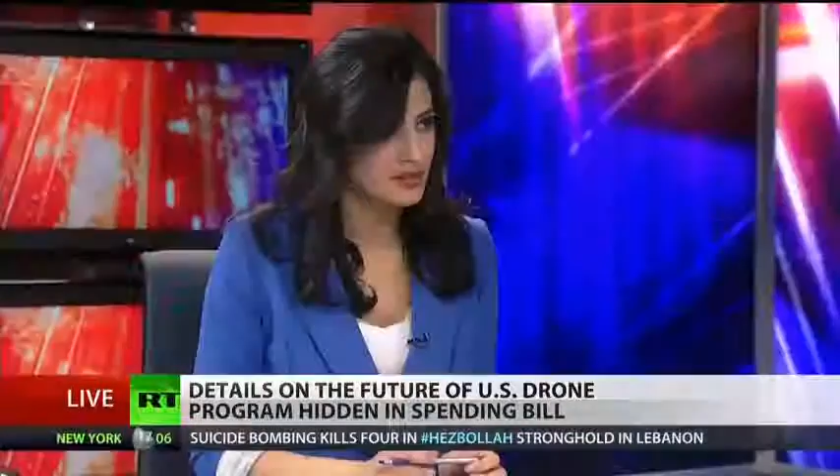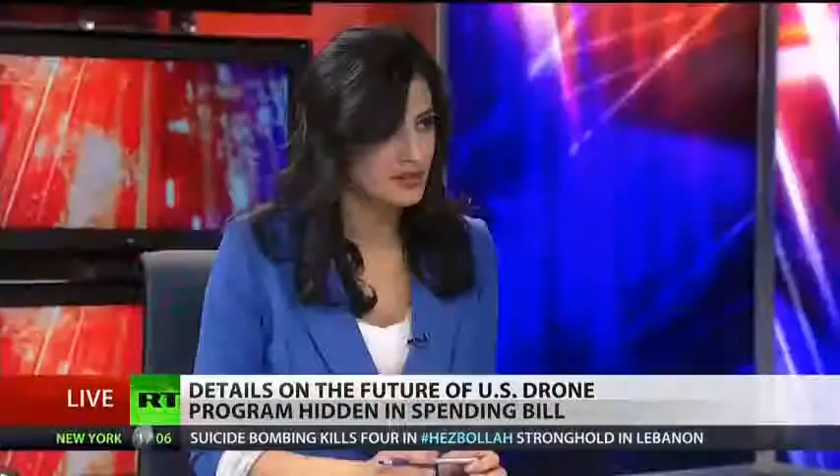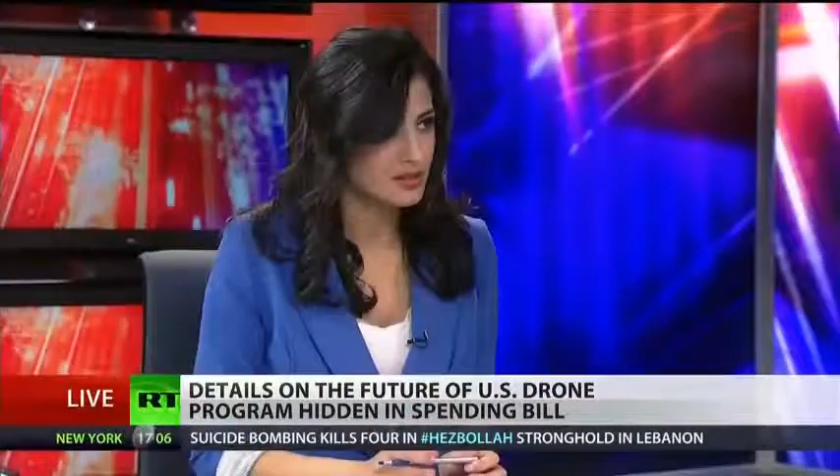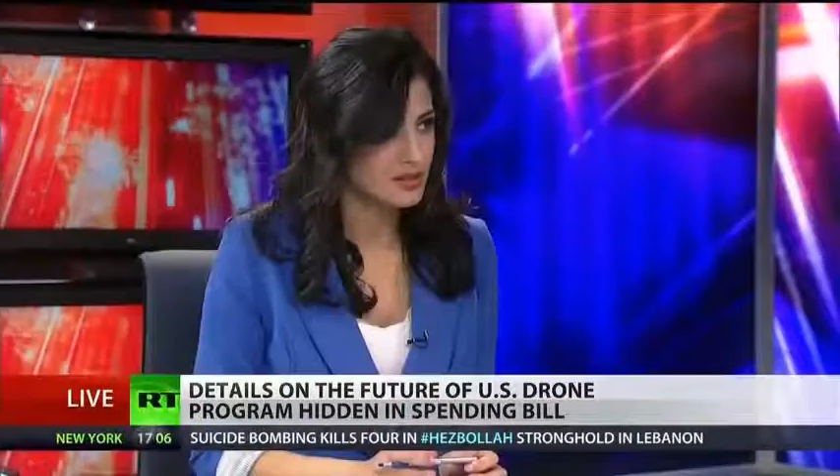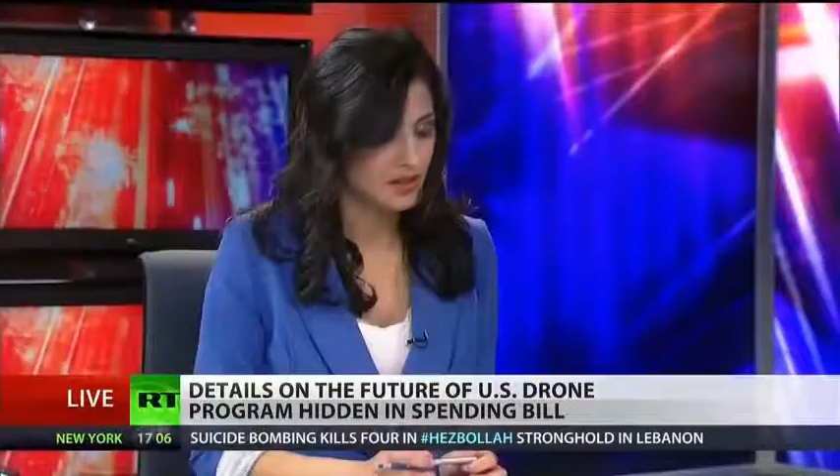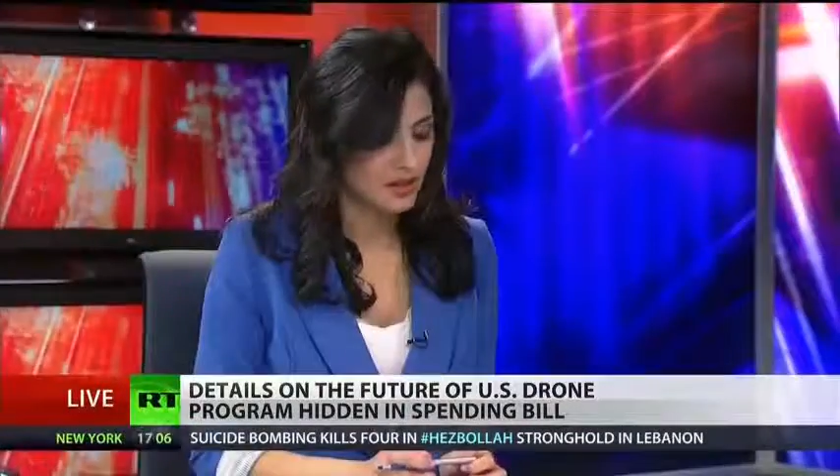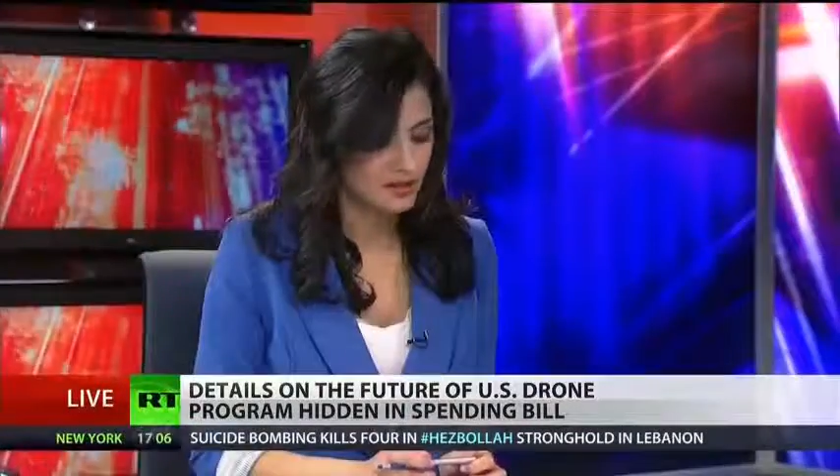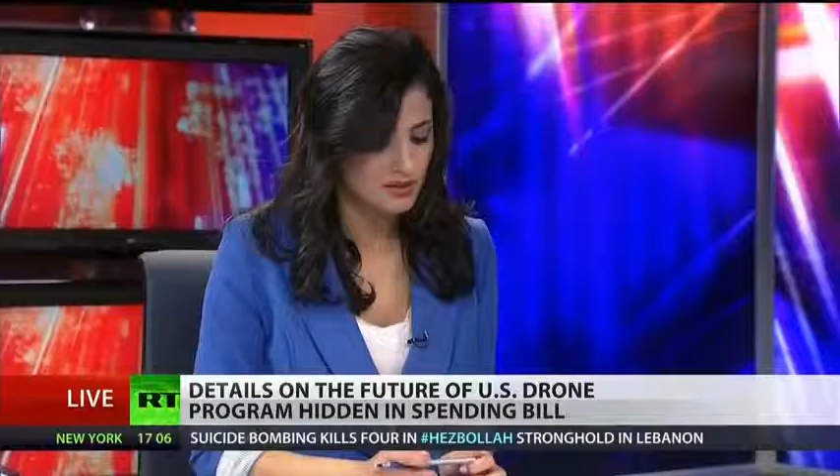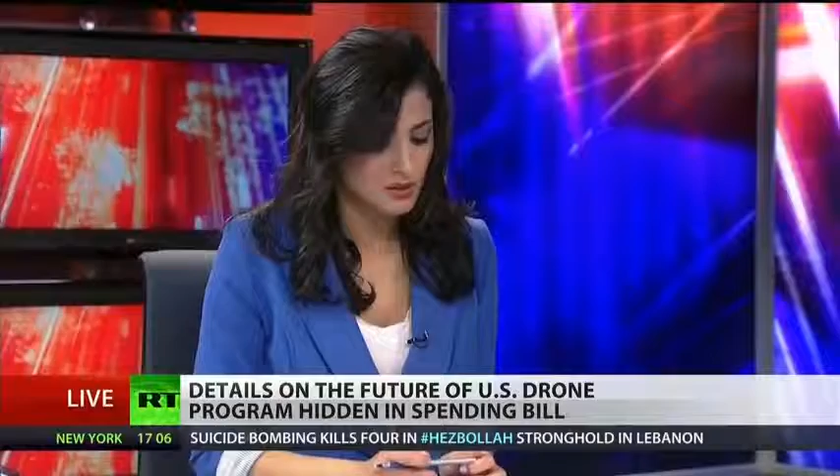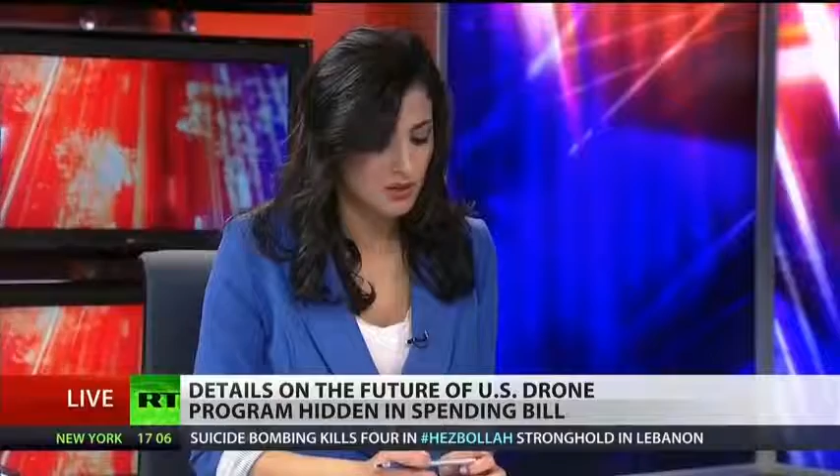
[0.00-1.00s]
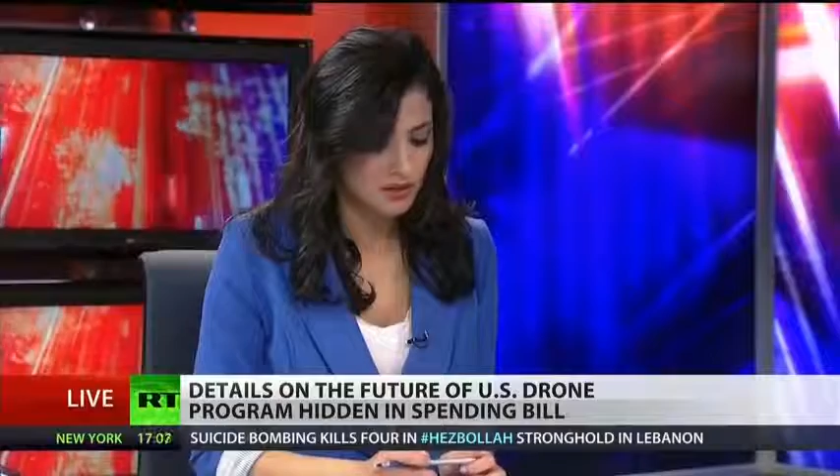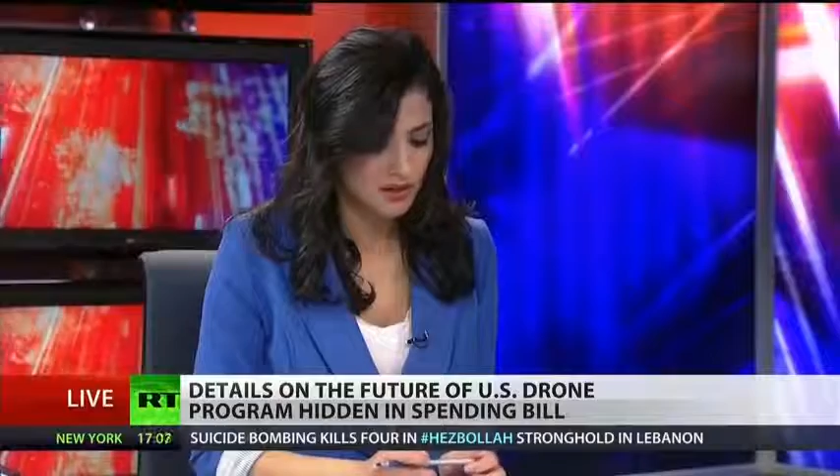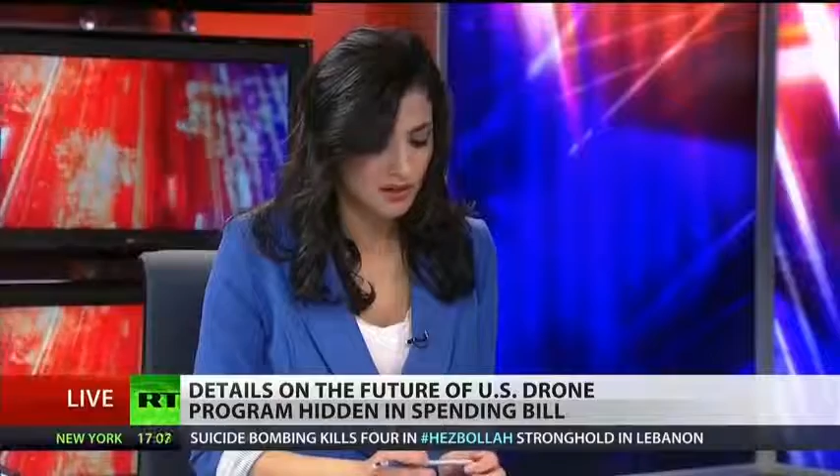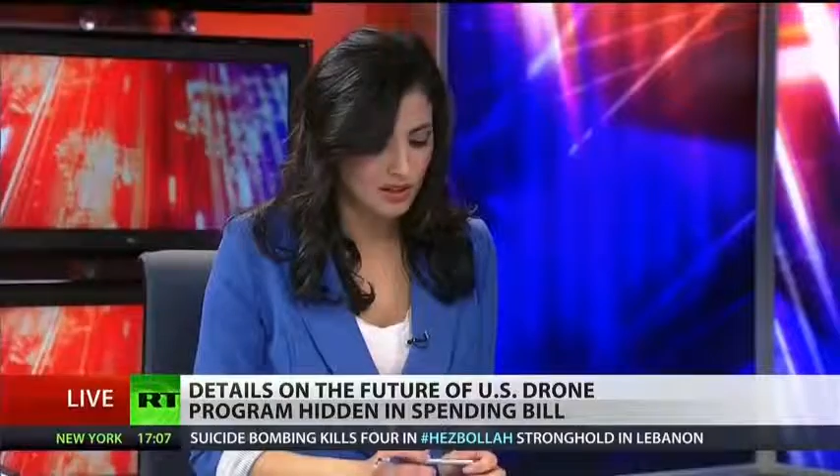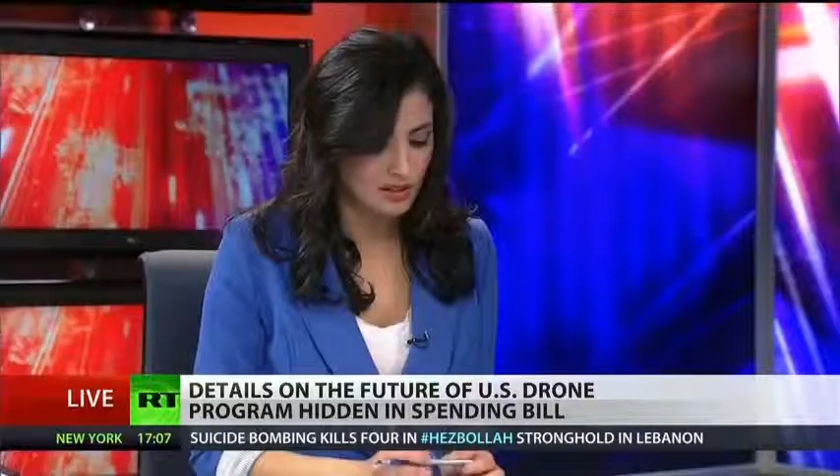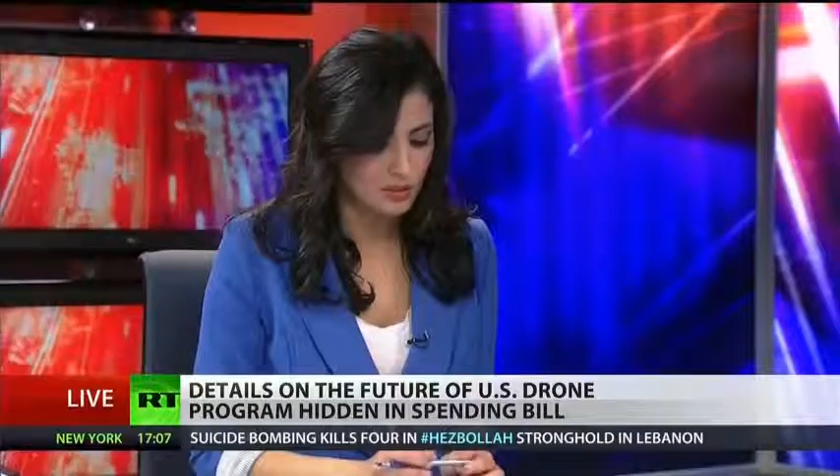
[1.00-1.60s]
this sweepingly,